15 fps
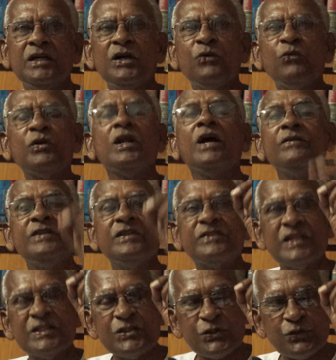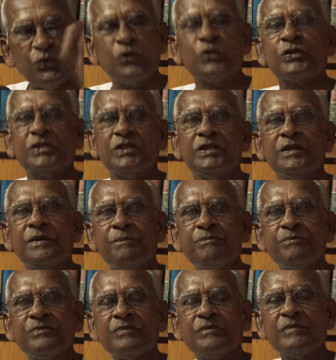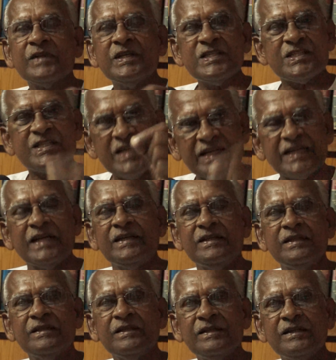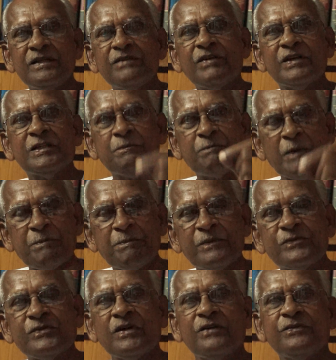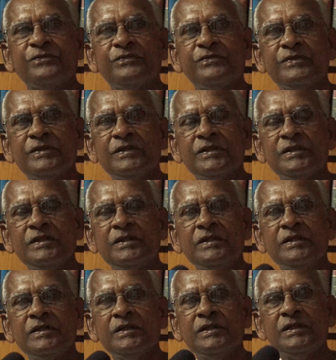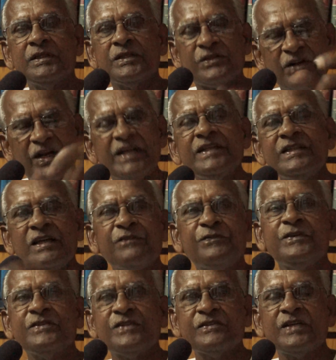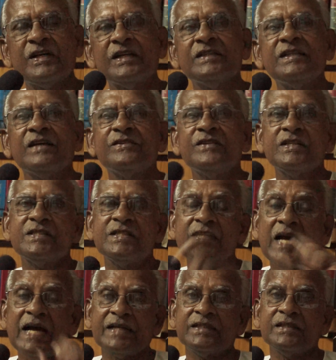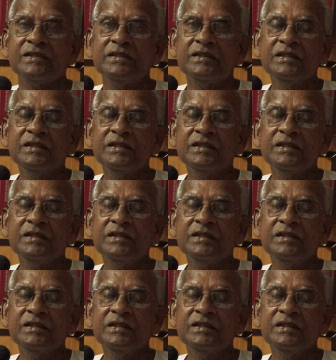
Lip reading: One of the such court is taken for the purpose of trying the offences under the SC/ST Act.